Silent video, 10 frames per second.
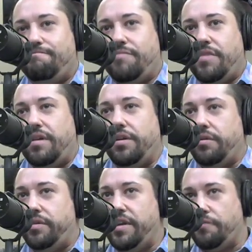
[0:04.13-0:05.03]
a little
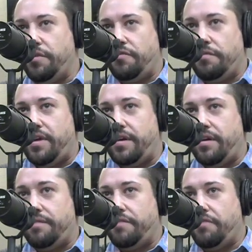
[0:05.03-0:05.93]
different for me,
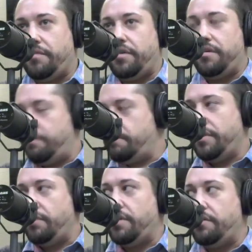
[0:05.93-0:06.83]
coming from a pretty
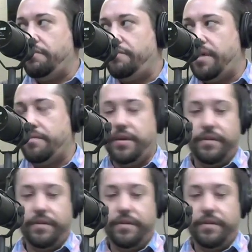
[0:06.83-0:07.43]
well-known family.